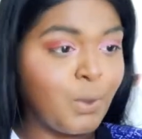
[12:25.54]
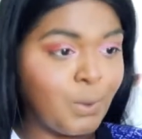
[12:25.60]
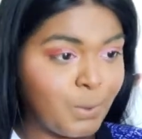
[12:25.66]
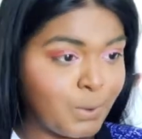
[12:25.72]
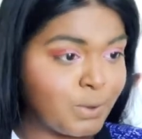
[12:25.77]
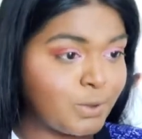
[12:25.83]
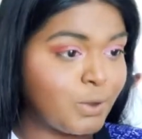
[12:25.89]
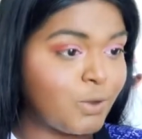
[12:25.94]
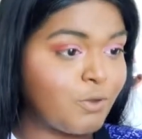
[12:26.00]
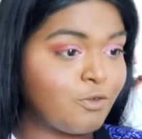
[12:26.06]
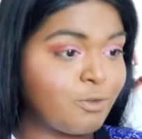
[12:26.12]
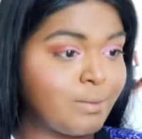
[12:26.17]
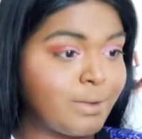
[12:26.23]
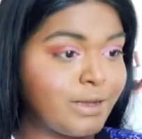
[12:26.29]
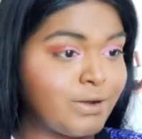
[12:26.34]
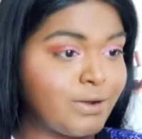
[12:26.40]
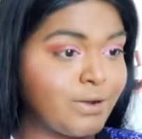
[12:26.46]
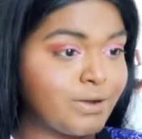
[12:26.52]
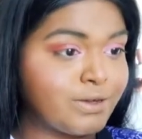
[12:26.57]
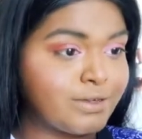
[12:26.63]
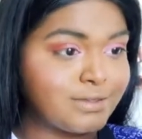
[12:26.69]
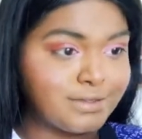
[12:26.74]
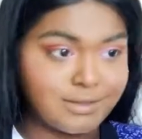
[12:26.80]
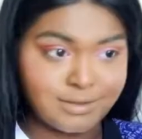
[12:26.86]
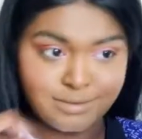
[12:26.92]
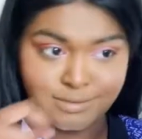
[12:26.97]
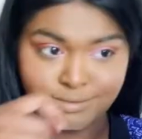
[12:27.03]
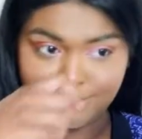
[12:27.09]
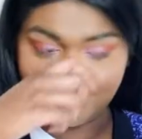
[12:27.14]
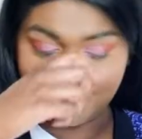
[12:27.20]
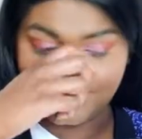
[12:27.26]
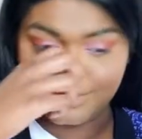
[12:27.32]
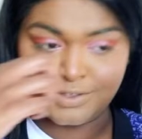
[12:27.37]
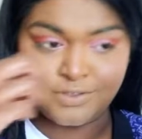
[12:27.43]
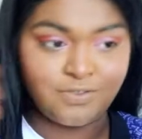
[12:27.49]
all over my nose.
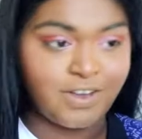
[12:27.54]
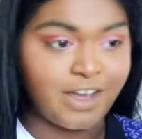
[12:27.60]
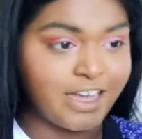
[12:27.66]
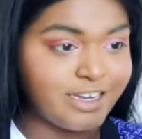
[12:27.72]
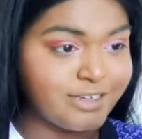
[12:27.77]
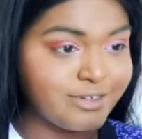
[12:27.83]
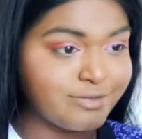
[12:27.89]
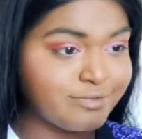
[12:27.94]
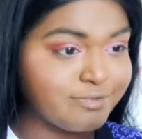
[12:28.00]
It's fine.